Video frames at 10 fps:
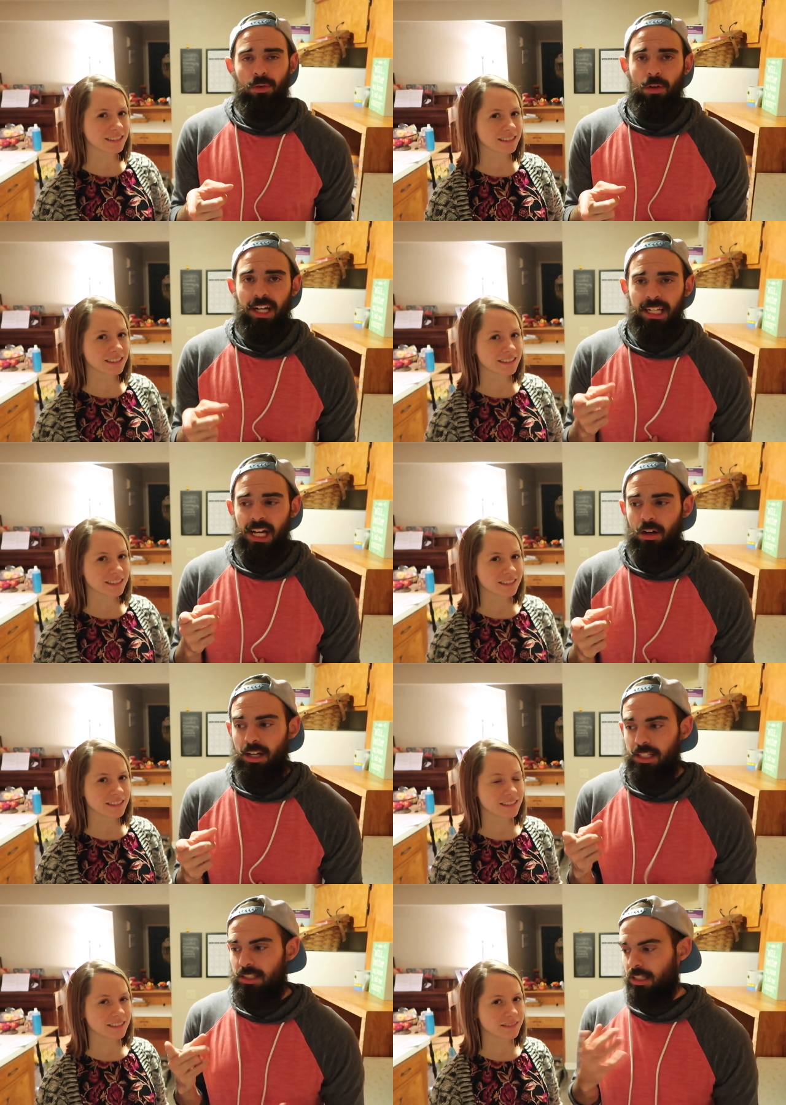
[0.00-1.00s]
Speaker 1: for right now
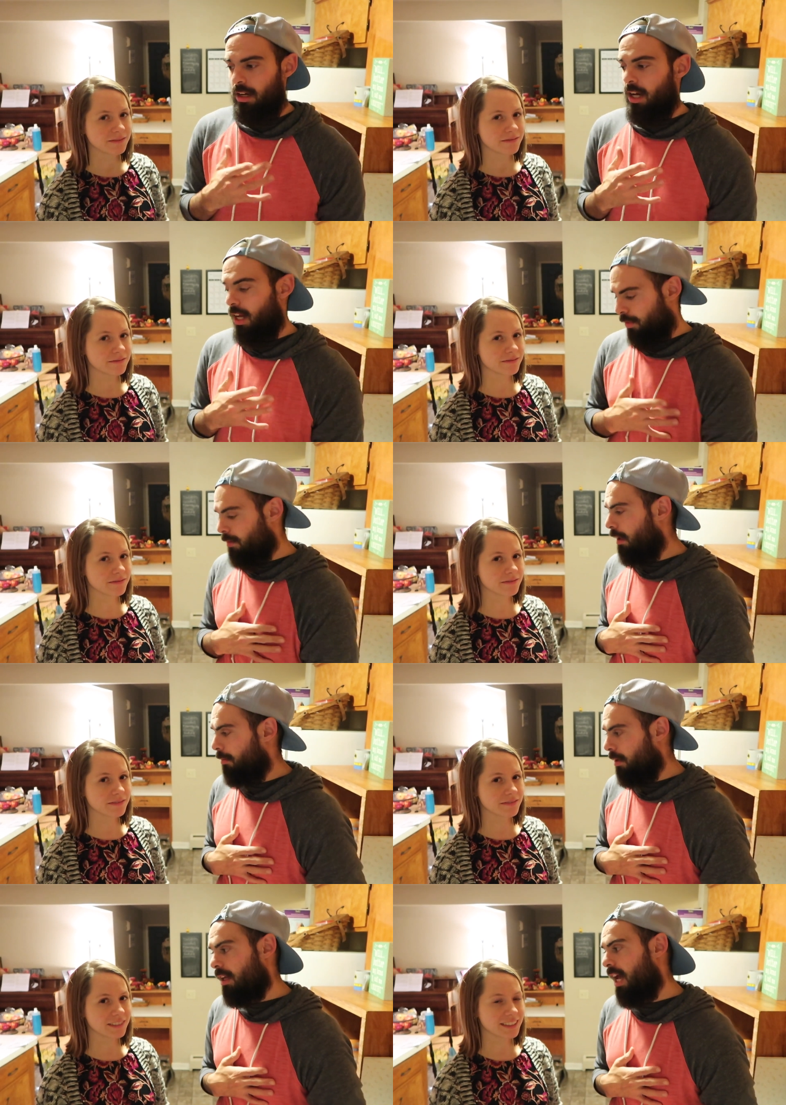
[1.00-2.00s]
is a healthy
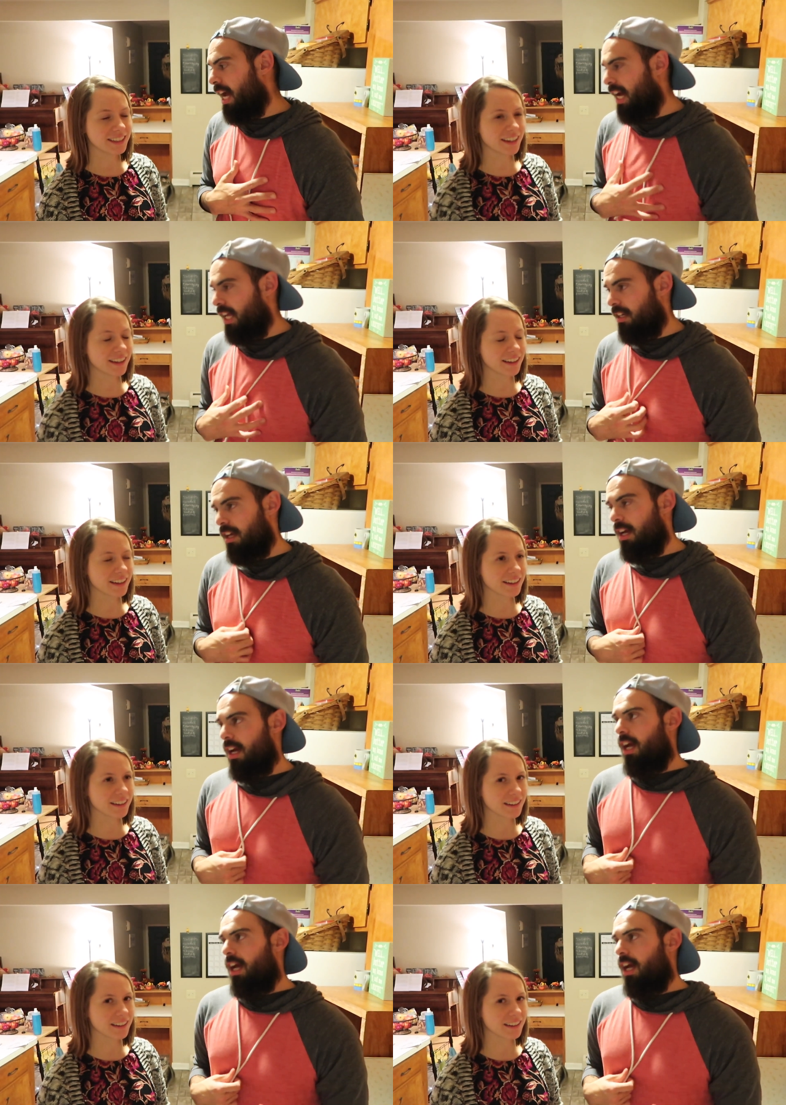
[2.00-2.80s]
baby. Yeah. And